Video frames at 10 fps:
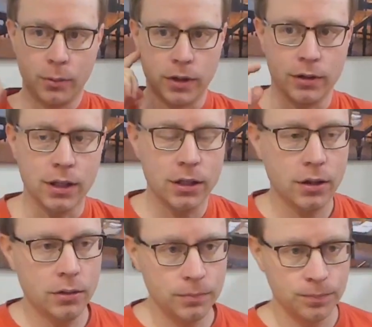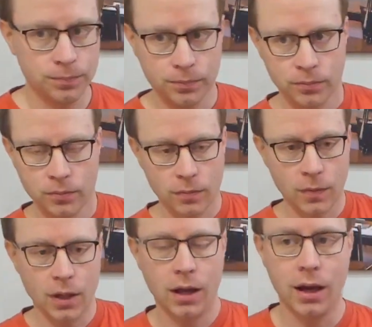your ear
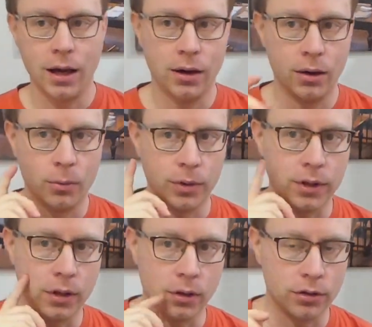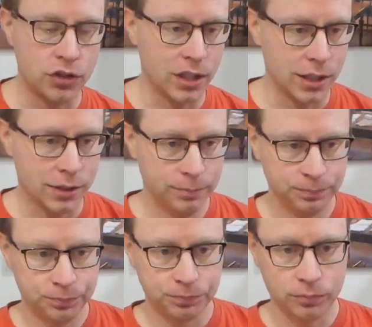and with your cheek
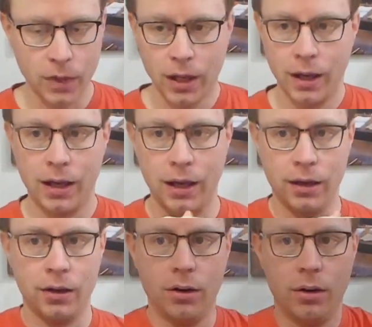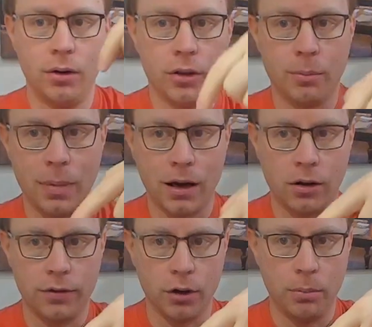and on the back
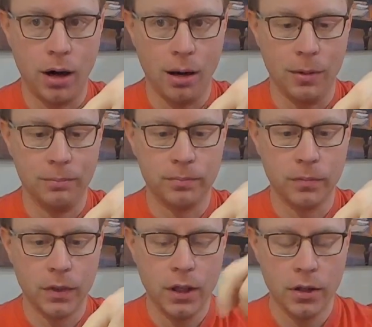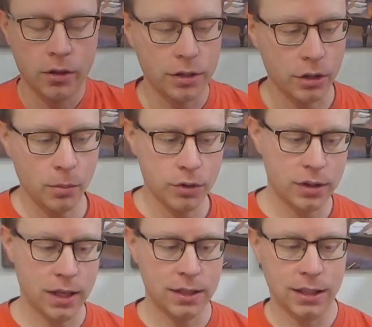of your palm. Those are the most
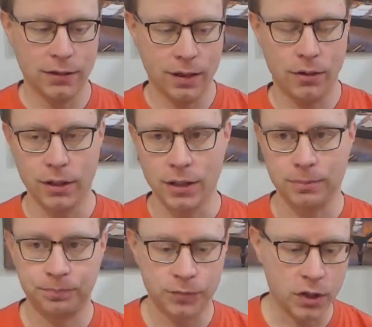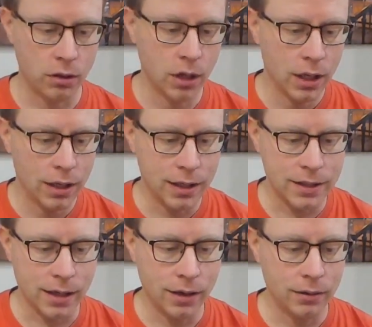sensitive areas. So let's
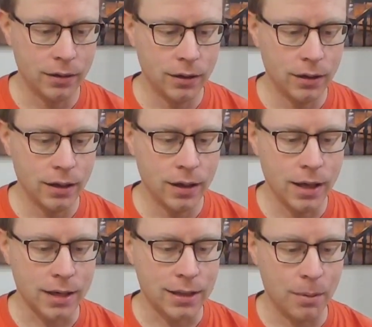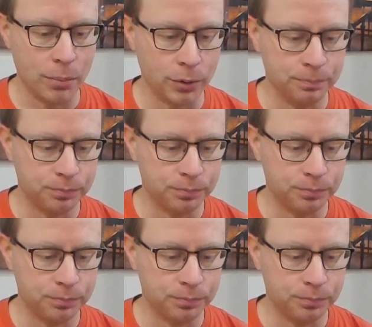take an example.